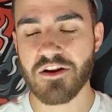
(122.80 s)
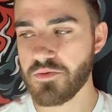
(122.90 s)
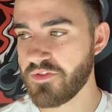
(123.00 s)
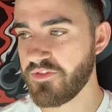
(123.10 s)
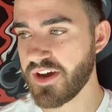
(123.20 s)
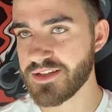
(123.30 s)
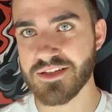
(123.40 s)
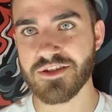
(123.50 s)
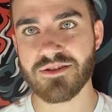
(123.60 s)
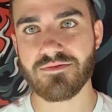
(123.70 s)
with fights
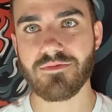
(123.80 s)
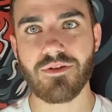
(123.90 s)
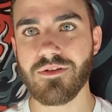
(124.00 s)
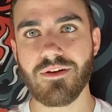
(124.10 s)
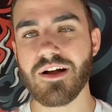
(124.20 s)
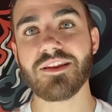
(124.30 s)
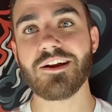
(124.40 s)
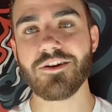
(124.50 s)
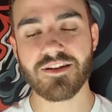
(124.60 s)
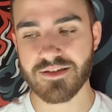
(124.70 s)
is just
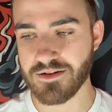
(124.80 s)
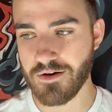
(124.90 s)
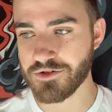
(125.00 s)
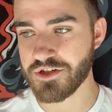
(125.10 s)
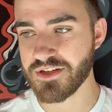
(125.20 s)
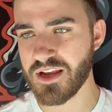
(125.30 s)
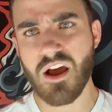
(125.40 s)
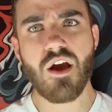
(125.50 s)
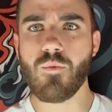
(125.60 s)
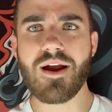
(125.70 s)
hilarious. You know, she's like,
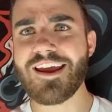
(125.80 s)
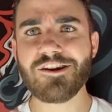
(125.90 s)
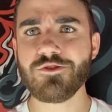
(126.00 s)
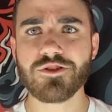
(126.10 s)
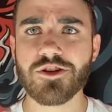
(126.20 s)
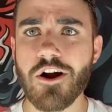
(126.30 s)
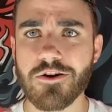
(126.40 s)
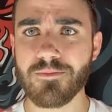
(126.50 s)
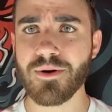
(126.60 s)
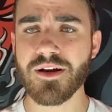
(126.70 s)
why can't you
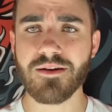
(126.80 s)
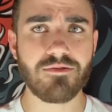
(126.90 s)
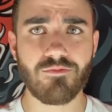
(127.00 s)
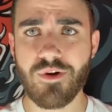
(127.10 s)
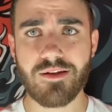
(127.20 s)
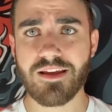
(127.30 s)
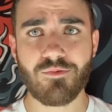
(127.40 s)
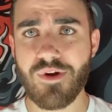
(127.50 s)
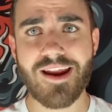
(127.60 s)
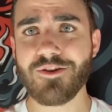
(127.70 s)
soccer punt like
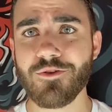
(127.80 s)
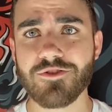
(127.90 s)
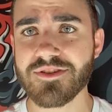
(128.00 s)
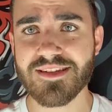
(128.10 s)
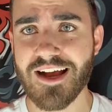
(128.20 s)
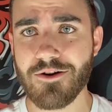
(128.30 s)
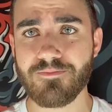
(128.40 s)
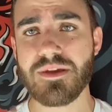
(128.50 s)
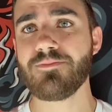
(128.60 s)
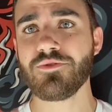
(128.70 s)
Randy Orton style
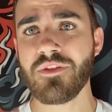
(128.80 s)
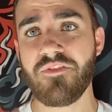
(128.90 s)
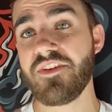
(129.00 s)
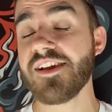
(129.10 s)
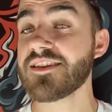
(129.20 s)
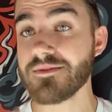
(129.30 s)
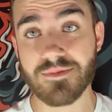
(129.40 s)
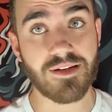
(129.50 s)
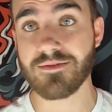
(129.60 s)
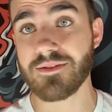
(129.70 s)
people in the face? And
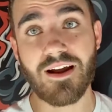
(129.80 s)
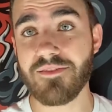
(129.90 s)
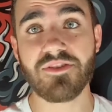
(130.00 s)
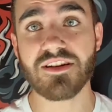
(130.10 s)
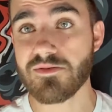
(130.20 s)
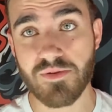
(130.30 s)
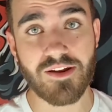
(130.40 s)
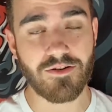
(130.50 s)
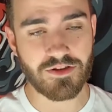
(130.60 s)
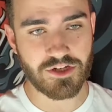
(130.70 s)
I have to
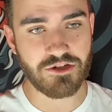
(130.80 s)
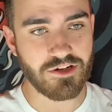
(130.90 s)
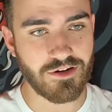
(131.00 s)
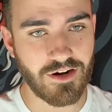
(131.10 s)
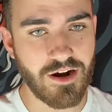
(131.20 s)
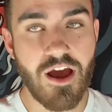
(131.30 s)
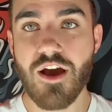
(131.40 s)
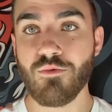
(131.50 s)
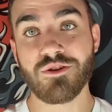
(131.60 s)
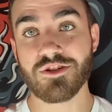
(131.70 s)
explain all this shit to her,
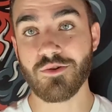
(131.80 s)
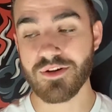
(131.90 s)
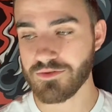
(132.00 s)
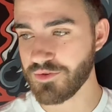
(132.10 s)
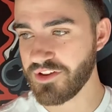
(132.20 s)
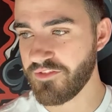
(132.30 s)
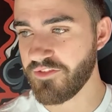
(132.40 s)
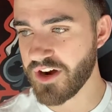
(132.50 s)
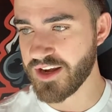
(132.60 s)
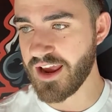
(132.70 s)
which is always really
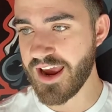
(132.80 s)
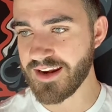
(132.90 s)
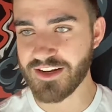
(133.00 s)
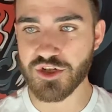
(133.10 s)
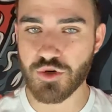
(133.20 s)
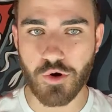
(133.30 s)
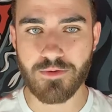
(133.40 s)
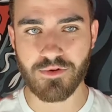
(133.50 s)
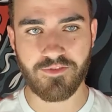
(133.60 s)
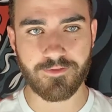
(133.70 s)
fun and
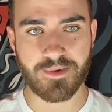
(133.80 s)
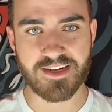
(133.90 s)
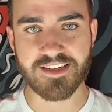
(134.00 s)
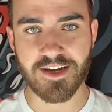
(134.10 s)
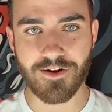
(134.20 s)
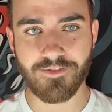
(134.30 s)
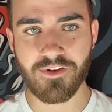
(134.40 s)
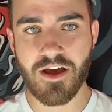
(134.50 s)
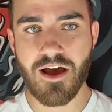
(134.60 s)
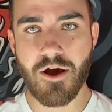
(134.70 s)
enjoyable for myself.
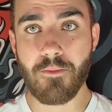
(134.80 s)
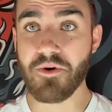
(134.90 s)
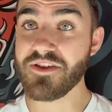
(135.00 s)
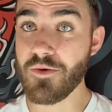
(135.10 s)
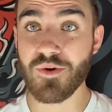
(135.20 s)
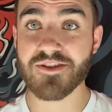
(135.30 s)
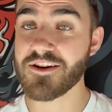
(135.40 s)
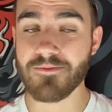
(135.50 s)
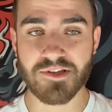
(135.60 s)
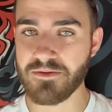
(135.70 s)
But then once
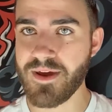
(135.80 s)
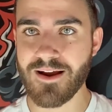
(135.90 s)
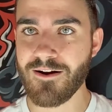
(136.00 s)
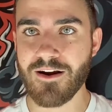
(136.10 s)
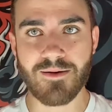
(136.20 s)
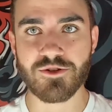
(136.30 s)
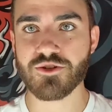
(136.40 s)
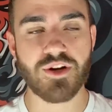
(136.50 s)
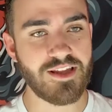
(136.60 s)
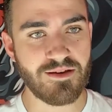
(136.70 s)
it comes to the main card, I'm
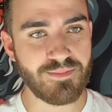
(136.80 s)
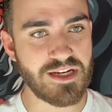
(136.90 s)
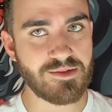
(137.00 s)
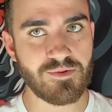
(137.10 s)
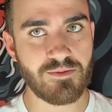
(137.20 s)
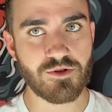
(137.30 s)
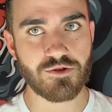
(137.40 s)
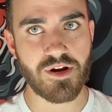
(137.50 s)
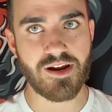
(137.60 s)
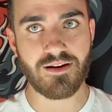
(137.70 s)
straight in the basement. I'm
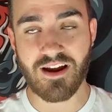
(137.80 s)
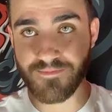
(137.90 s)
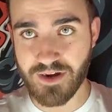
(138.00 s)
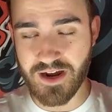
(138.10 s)
straight. I have